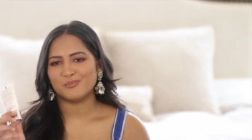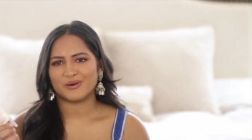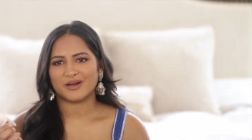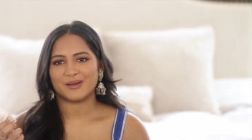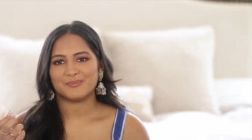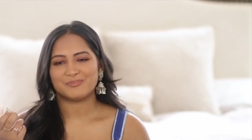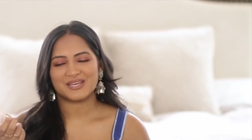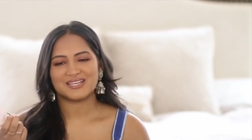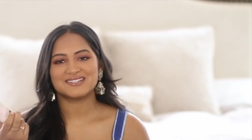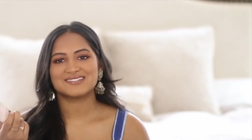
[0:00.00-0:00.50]

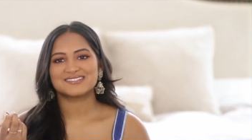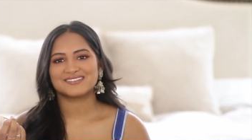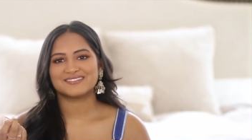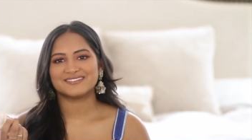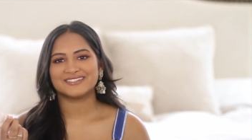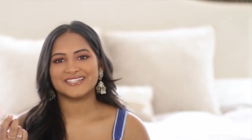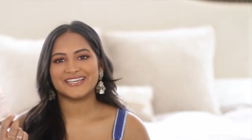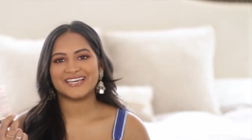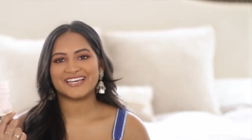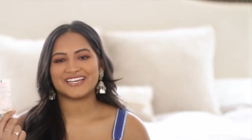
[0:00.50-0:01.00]
But
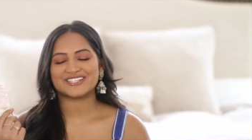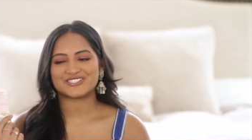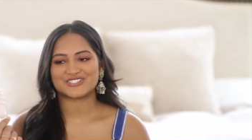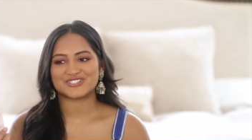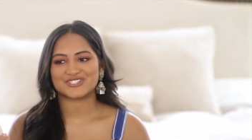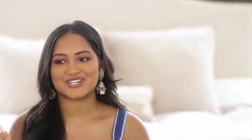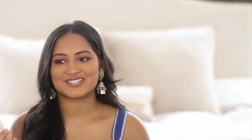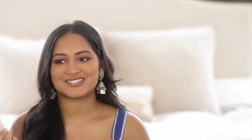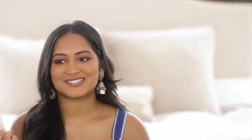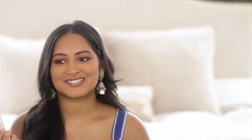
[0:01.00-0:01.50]
basically, it's
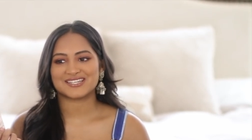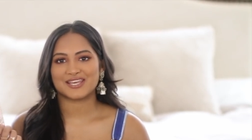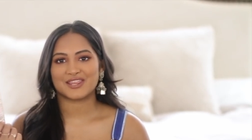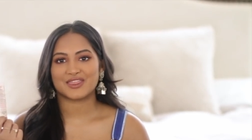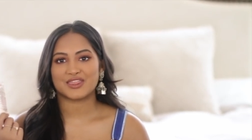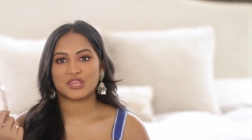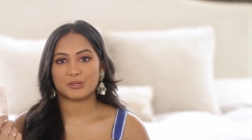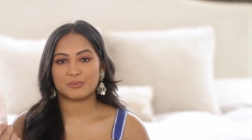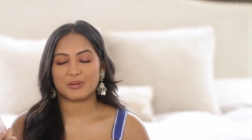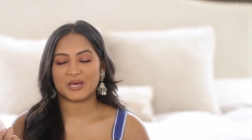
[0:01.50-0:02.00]
just
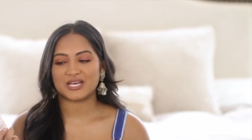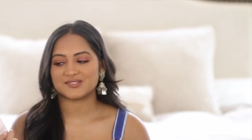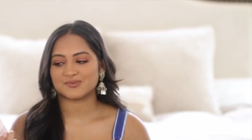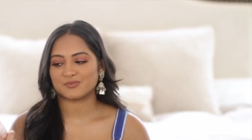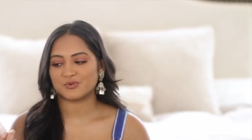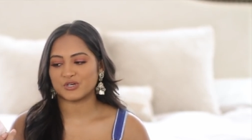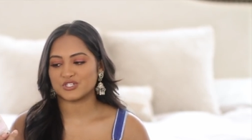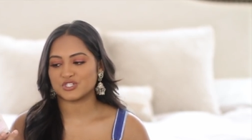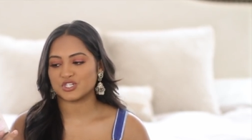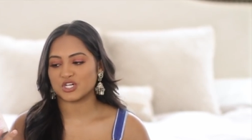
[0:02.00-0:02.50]
the
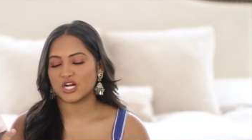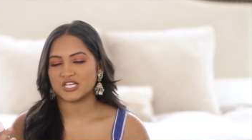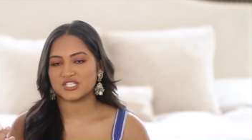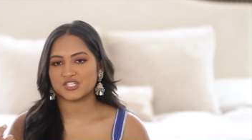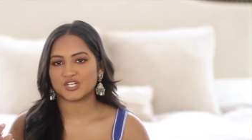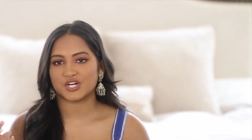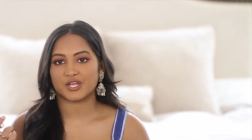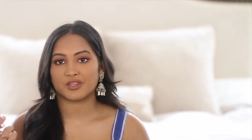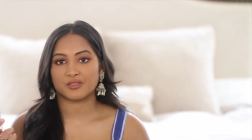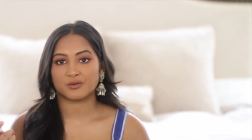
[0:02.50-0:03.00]
best
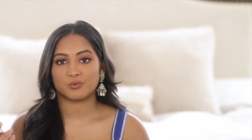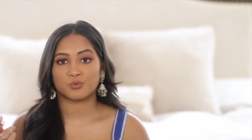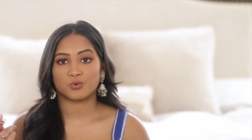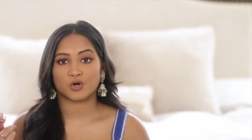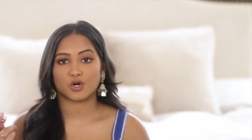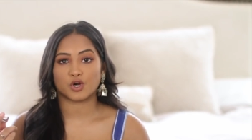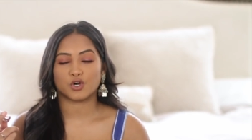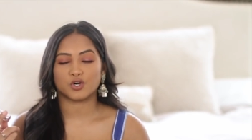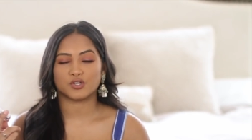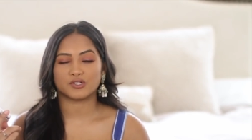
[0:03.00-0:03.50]
moisturizer in the
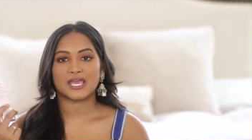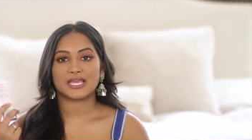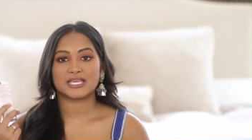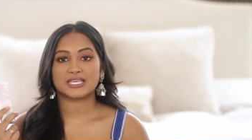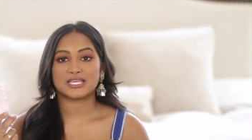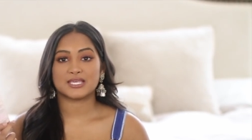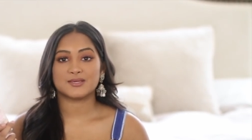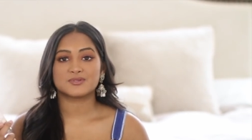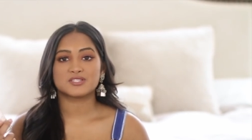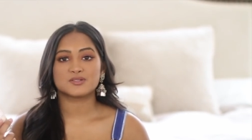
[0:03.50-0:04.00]
world.
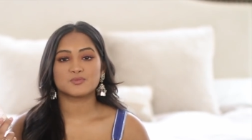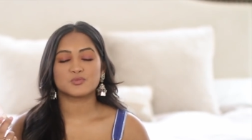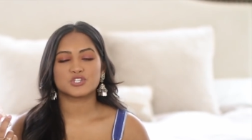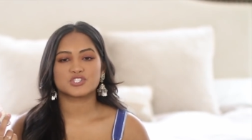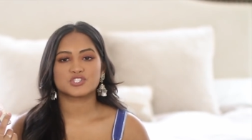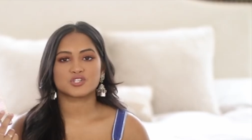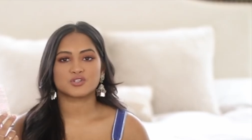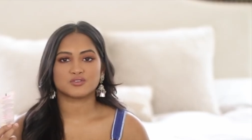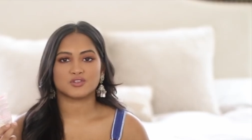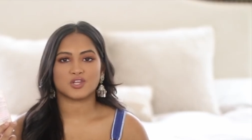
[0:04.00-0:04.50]
It keeps the
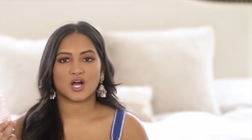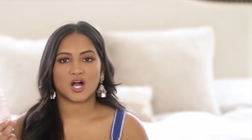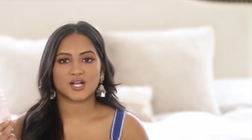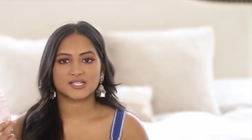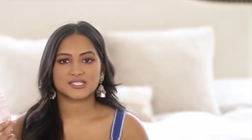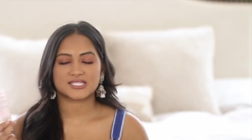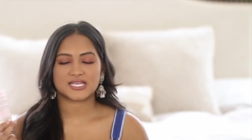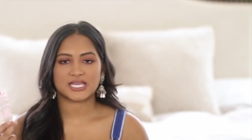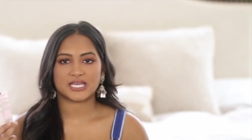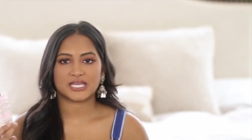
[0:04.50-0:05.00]
moisture
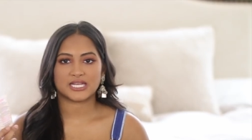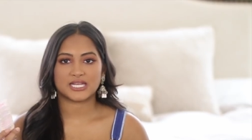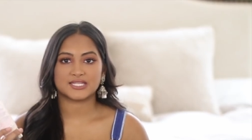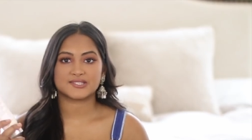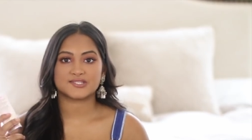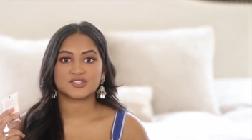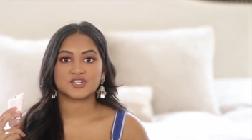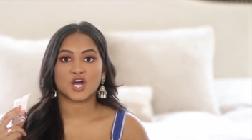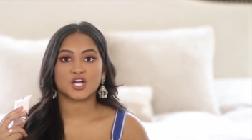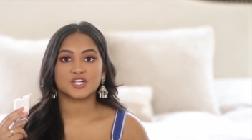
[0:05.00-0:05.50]
locked in.
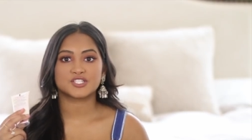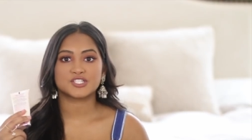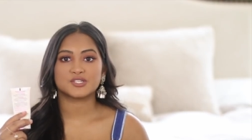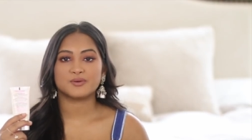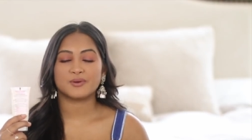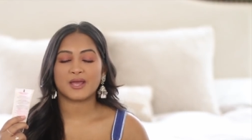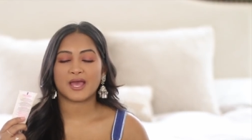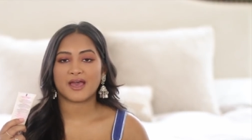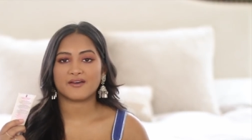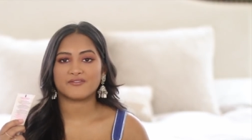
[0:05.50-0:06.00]
It's not
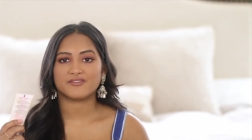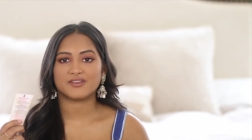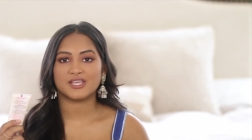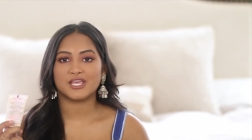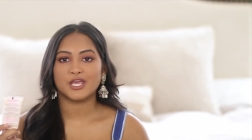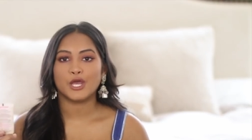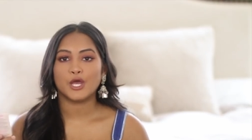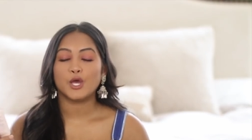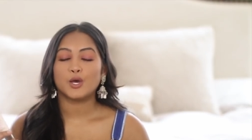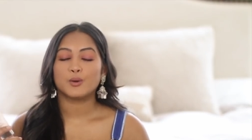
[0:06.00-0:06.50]
too
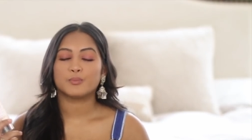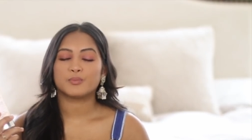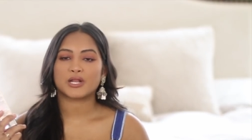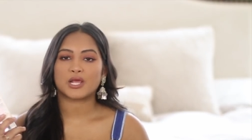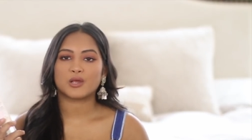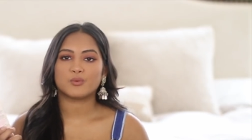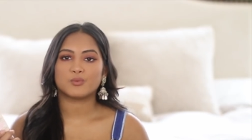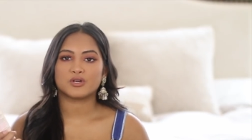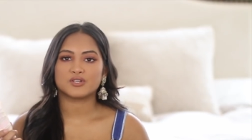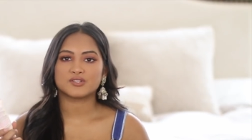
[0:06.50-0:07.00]
heavy, but
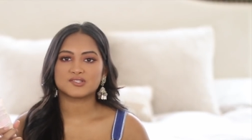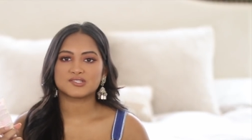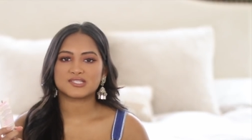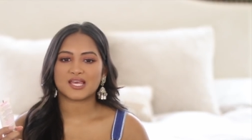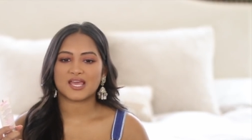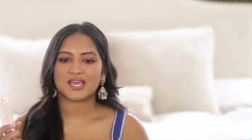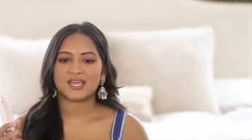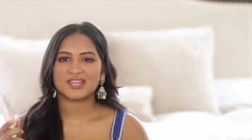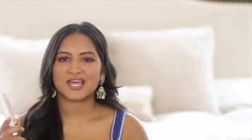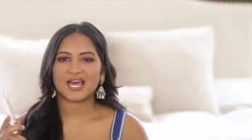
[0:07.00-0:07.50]
I will
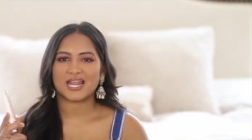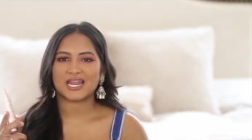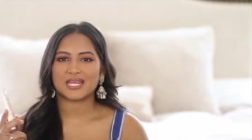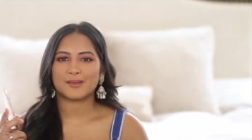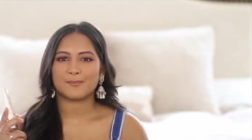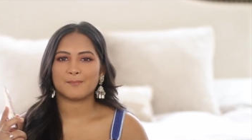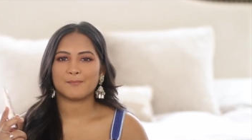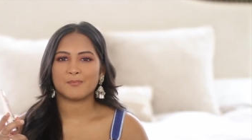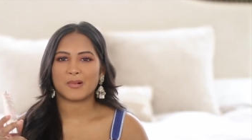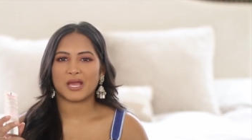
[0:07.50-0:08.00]
say that
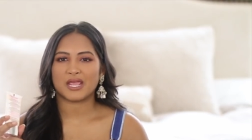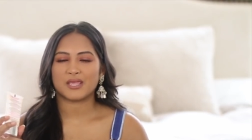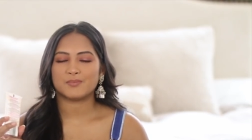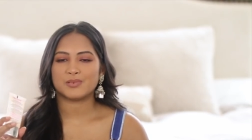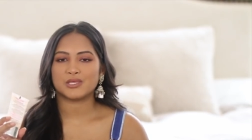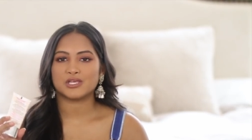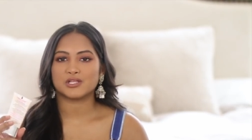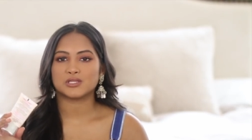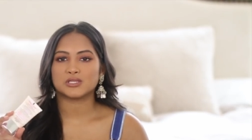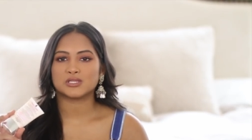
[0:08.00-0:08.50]
it
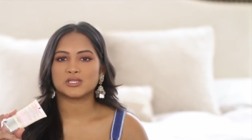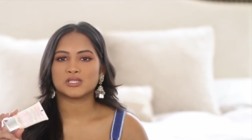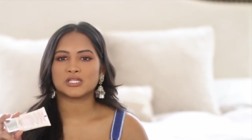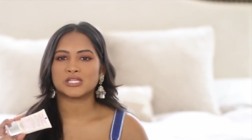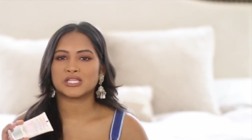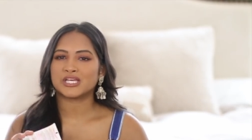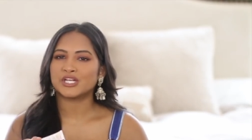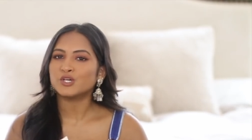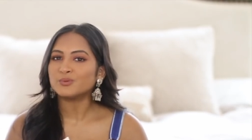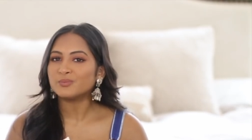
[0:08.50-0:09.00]
might be a
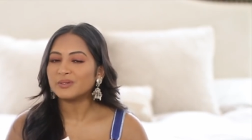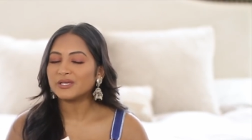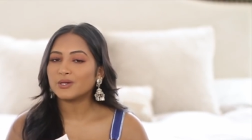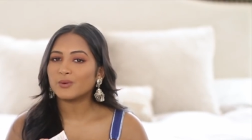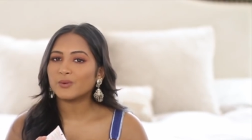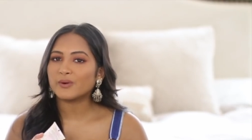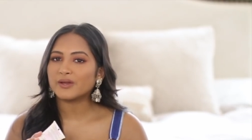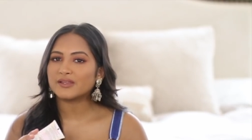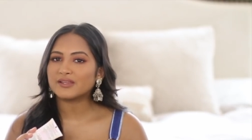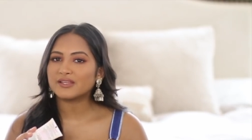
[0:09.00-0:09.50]
little bit
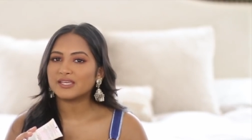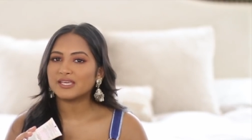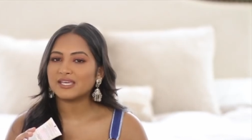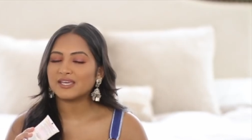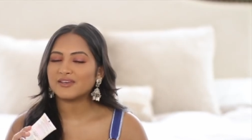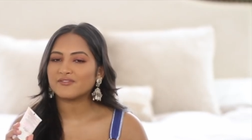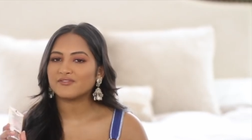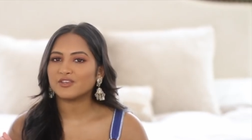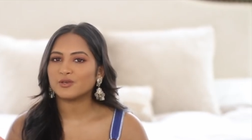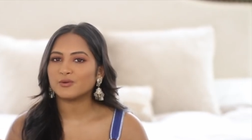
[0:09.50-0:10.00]
oily
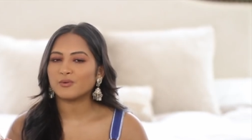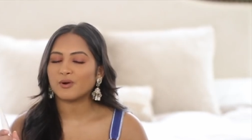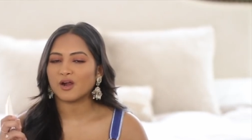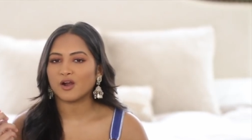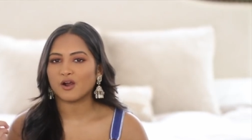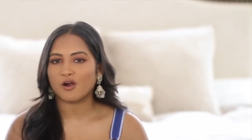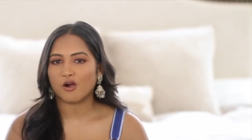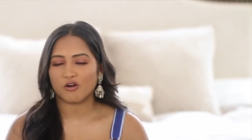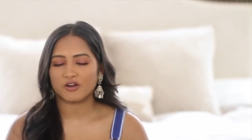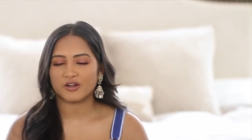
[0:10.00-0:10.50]
if you
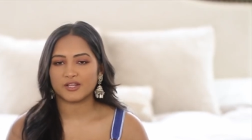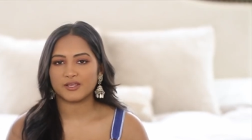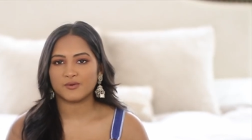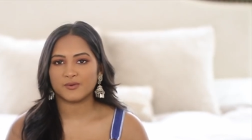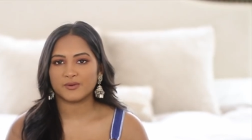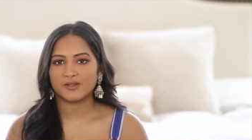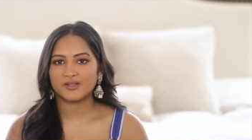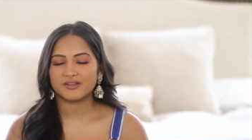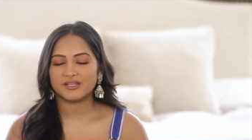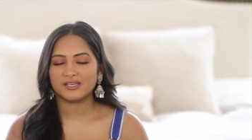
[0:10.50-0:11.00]
are already
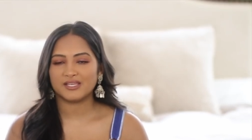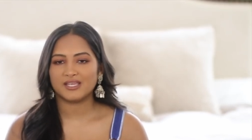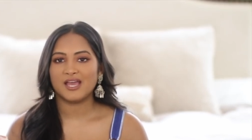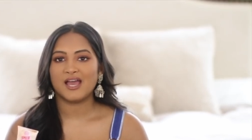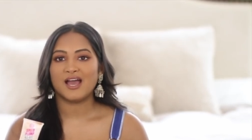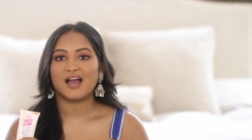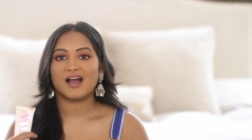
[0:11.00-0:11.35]
oily.